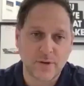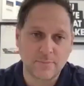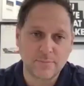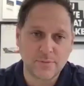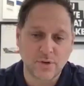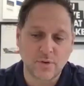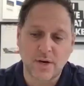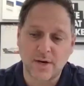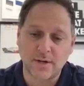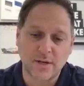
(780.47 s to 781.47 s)
Yep. So
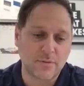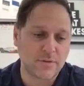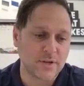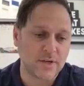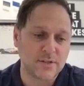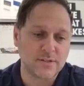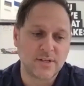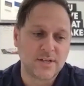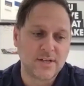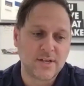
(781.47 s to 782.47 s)
a couple things.
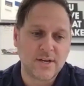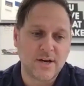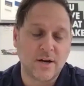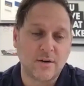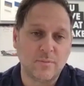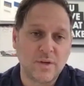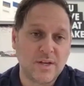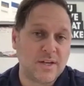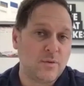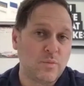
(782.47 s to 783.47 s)

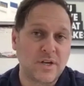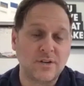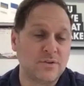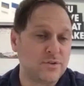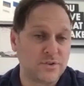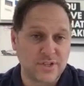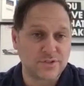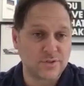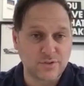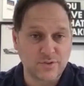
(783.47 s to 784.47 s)
We can do
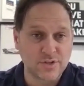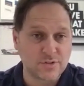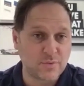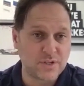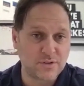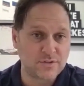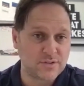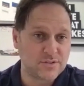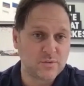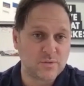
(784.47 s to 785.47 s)
traditional doors and
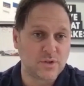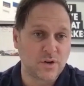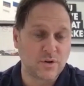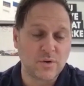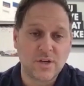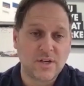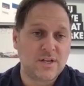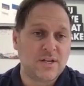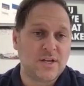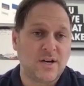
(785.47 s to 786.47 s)
windows. So
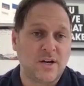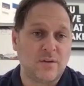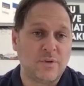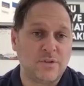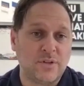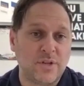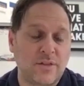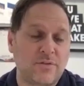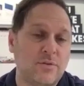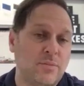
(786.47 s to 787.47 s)
we do
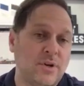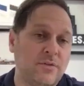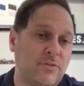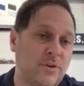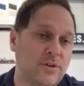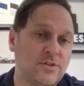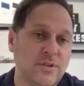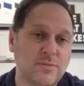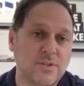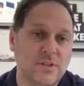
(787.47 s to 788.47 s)
that through putting furring
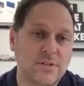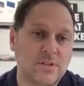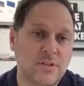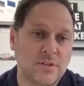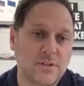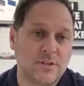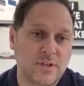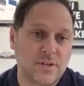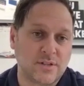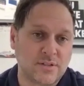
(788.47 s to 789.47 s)
strips into
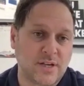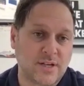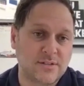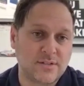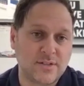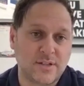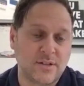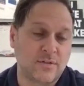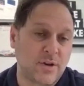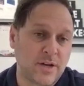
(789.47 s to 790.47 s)
the cassettes,
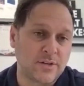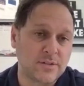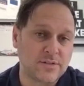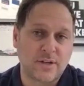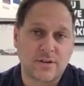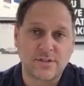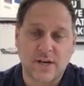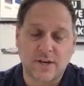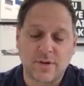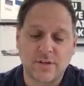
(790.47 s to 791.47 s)
into the rails. They call
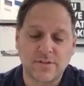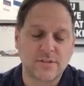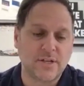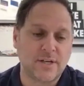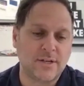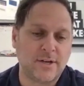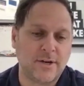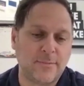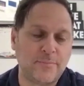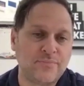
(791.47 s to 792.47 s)
side rails,
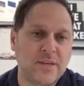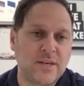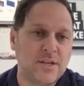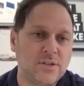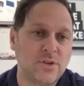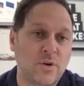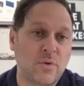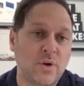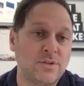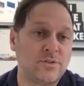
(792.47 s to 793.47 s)
and
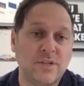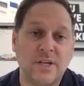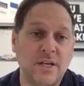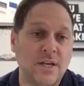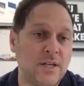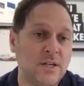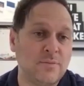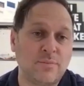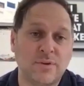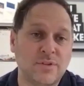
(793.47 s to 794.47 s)
so any
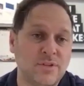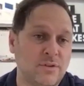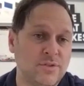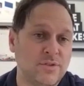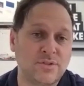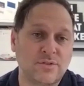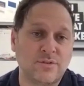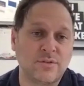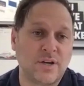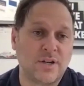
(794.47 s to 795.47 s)

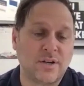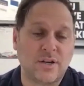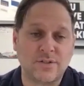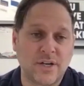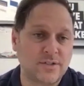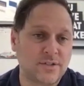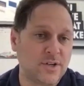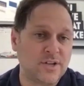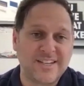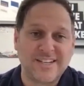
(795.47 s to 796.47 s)
traditional
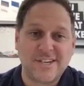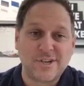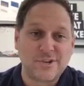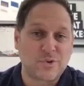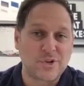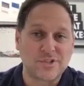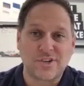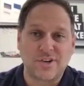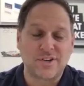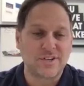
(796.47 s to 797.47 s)
contractor door
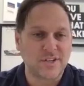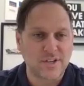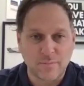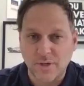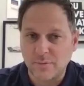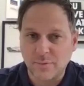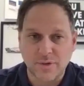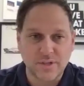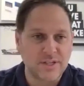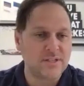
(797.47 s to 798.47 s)
installer can come in and
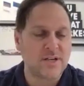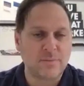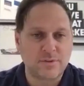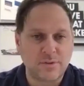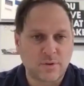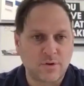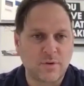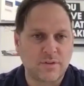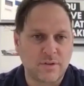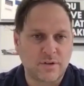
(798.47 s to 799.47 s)
put any type of door
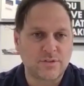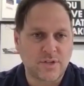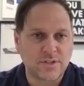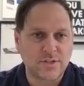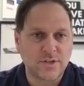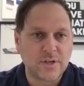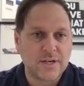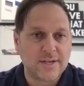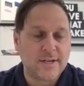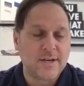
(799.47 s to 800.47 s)
within our structure.
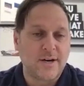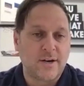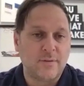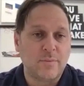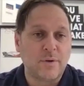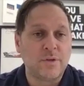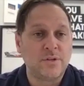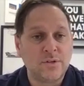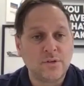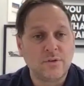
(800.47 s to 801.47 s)
But
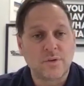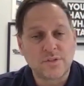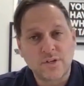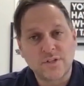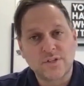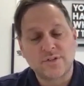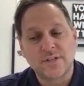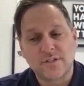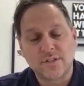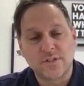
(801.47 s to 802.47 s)
we're starting to
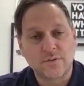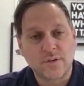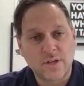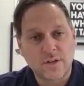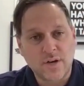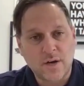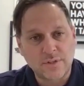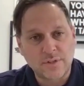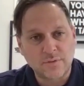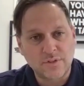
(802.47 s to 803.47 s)
transition to another
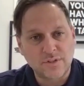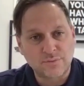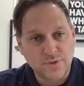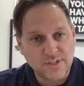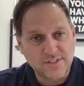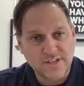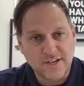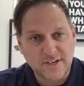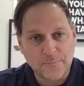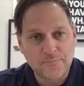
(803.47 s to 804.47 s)
option, which is really
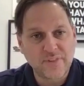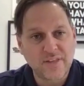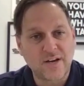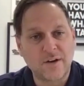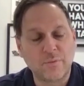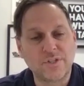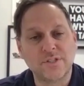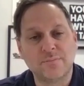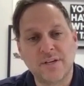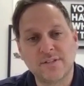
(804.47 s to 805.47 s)
exciting, which
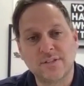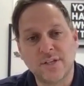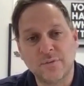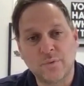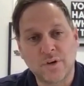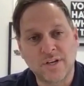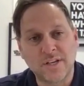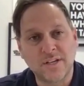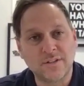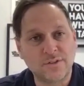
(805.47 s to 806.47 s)
is basically we're
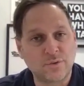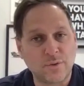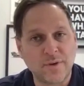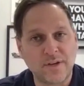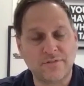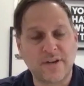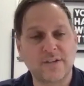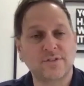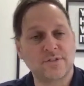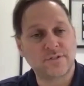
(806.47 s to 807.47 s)
getting the door
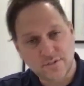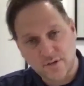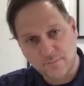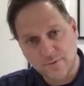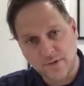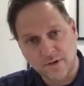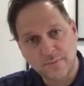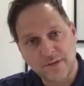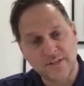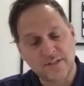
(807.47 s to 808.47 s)
manufacturers to start putting our
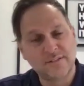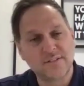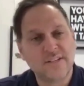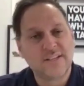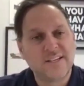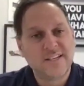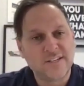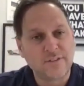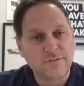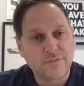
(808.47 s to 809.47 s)
pins
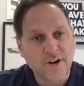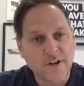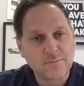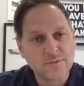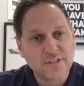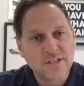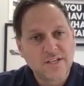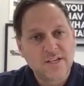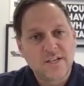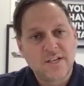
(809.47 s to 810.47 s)
into the frames.
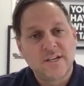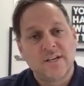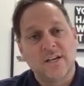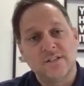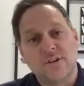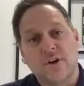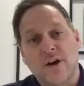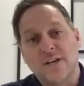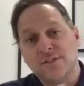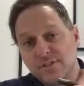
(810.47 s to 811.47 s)
And so
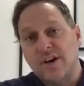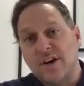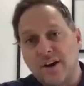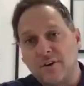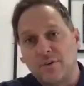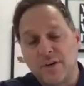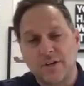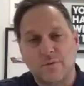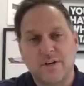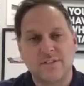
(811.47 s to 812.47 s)
as you saw how quick
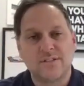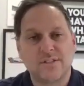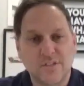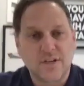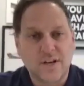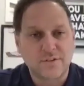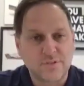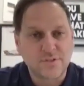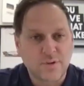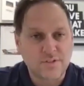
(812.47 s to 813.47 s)
it was to lock those
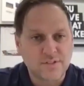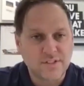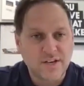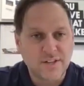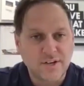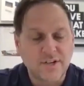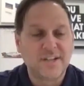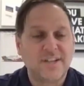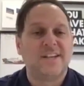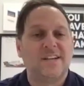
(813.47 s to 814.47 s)
2 walls
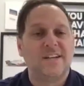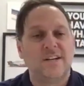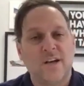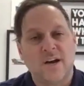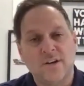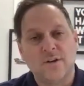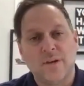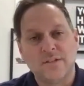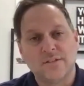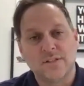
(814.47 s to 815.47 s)
together, now you're
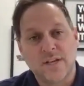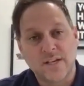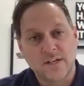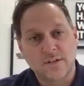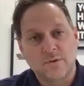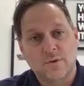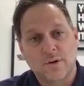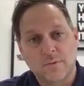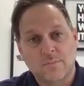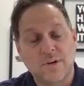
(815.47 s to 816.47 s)
basically taking a
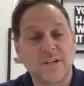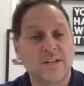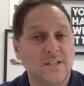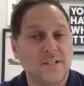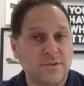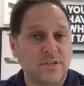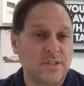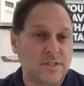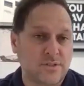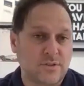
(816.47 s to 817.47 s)
door, bringing it into a
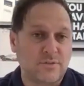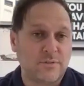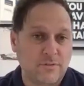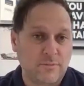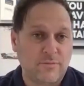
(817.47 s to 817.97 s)
digital